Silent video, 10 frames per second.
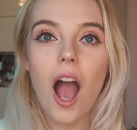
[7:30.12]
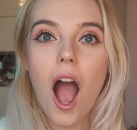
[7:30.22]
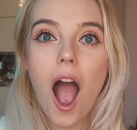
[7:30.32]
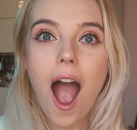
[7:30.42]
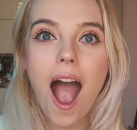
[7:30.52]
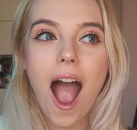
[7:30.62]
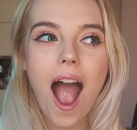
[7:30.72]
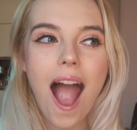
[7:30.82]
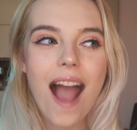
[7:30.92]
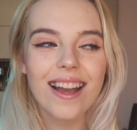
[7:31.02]

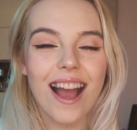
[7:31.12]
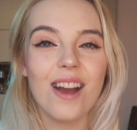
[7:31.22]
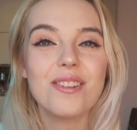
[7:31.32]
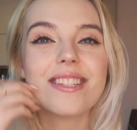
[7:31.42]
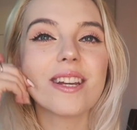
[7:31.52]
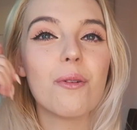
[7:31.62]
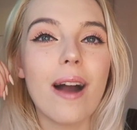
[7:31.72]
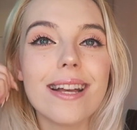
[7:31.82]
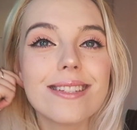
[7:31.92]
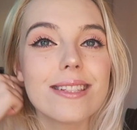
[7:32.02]
I was like,
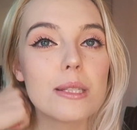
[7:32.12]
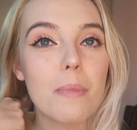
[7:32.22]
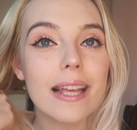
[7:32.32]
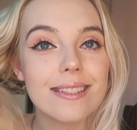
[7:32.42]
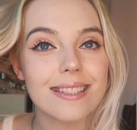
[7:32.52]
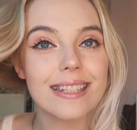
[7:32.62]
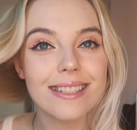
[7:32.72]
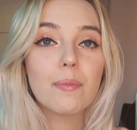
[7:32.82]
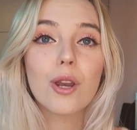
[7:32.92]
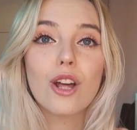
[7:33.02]
why is it
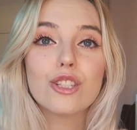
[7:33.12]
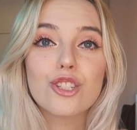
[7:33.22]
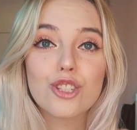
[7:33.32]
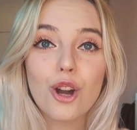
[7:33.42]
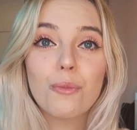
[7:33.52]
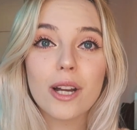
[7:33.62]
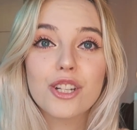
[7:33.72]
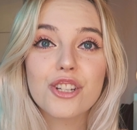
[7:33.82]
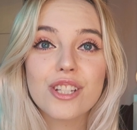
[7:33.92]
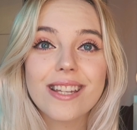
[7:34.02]
spicy? I put on so
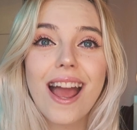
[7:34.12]
much just